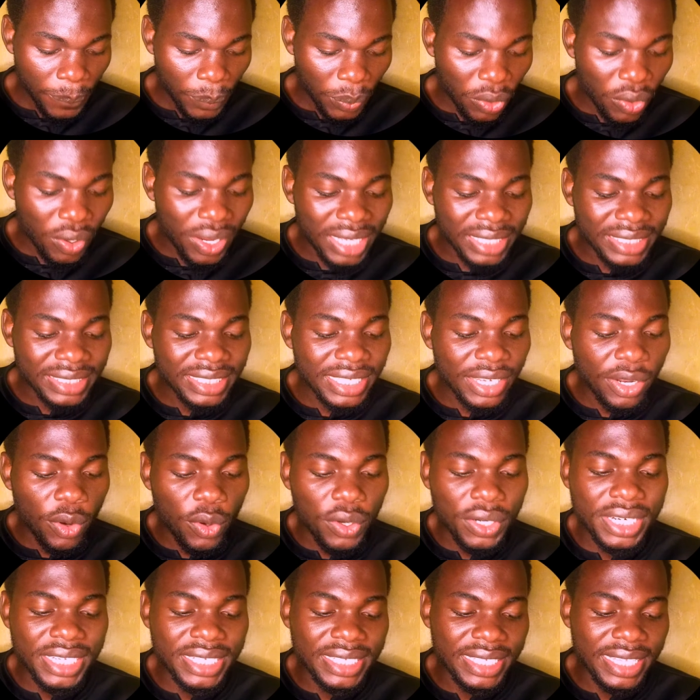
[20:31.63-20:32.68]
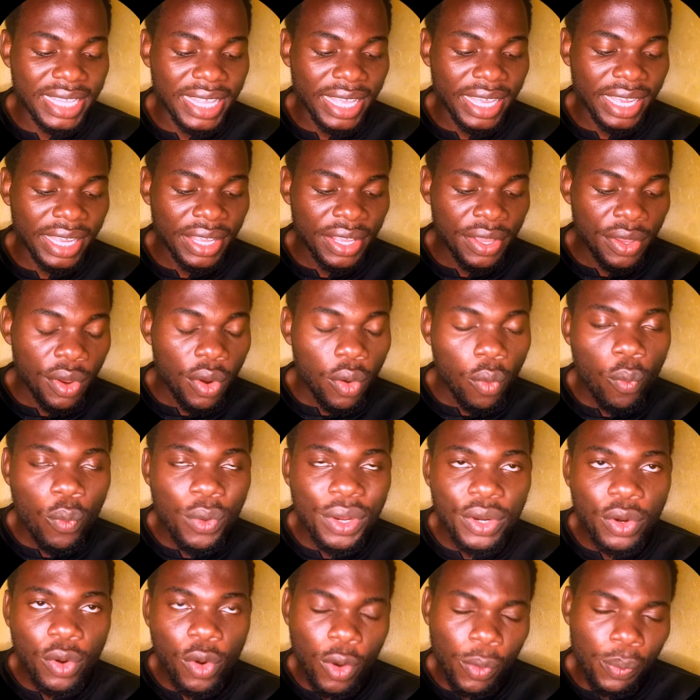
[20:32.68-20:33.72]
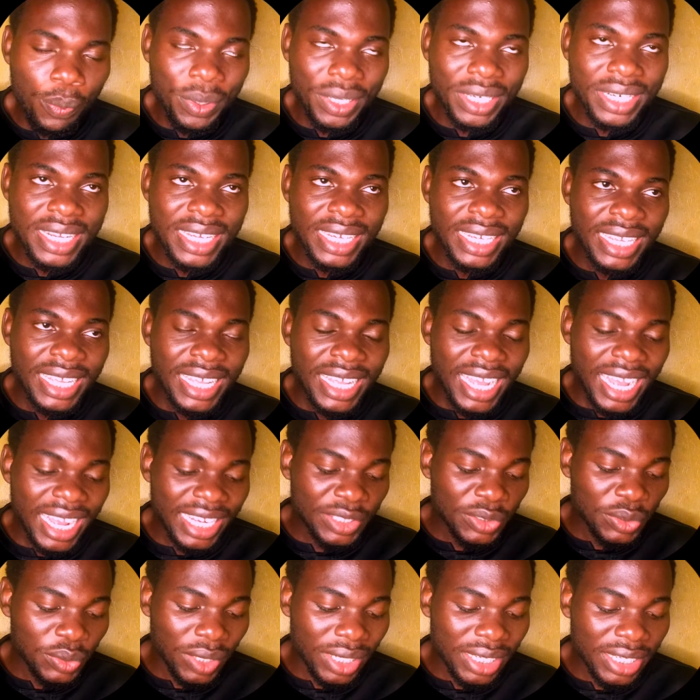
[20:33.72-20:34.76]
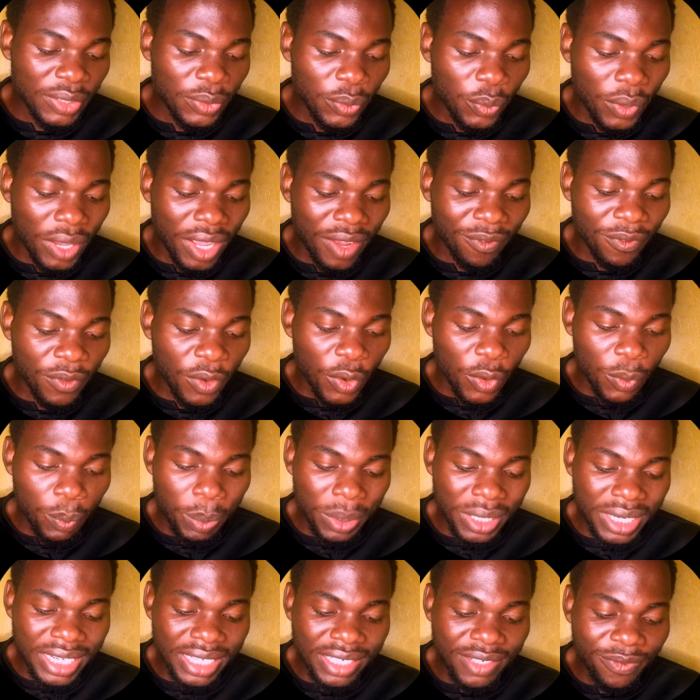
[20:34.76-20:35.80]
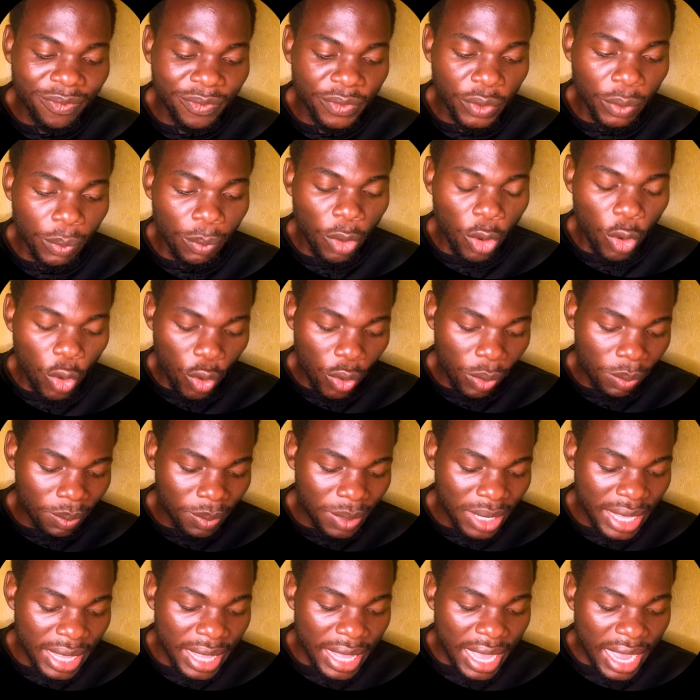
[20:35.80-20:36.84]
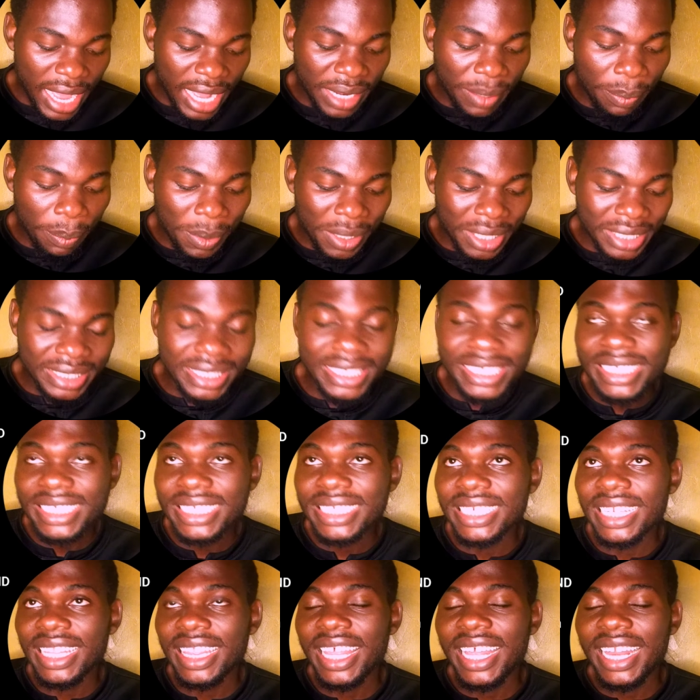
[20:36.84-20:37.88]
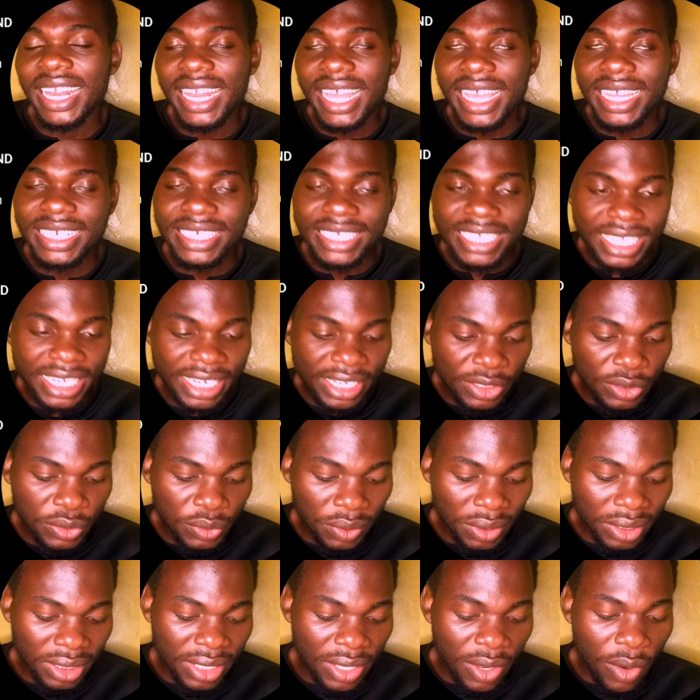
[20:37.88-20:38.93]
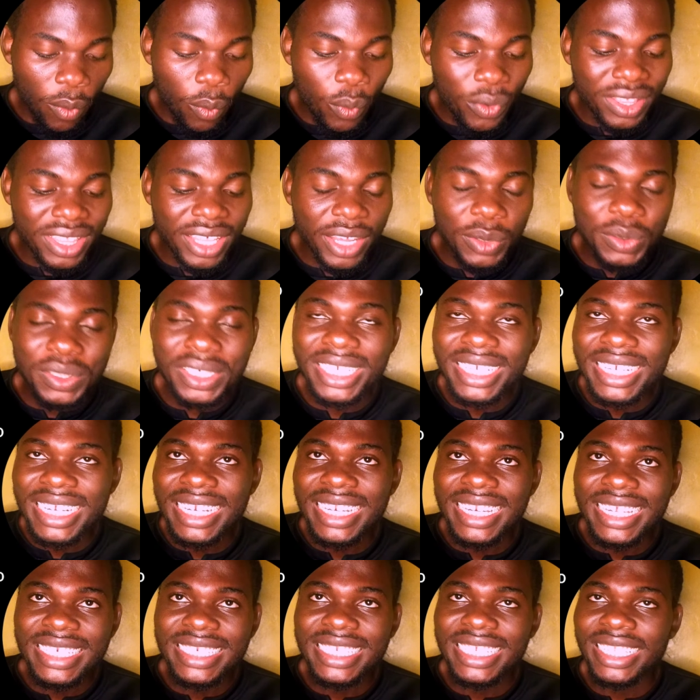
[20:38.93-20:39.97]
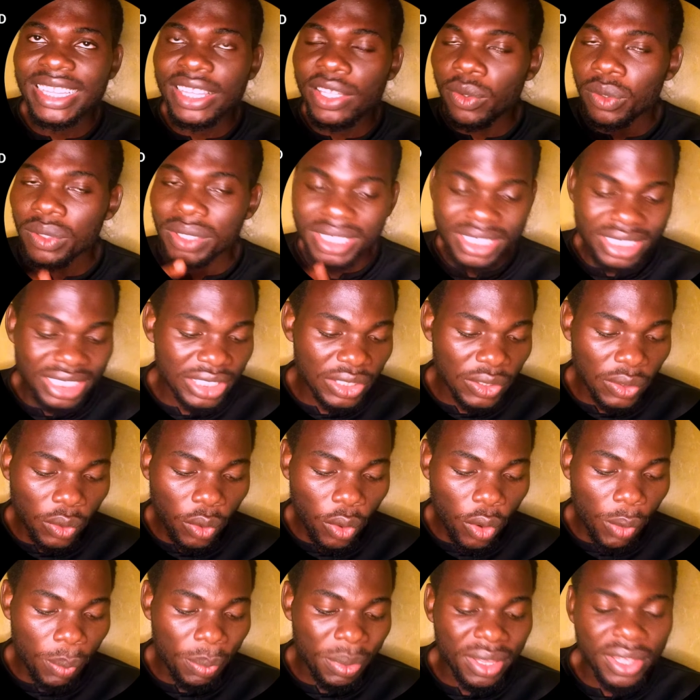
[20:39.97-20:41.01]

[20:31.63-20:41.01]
You can see code is there. We copied, actually we have copied it from home and placed it in the like directory without deleting the original copy.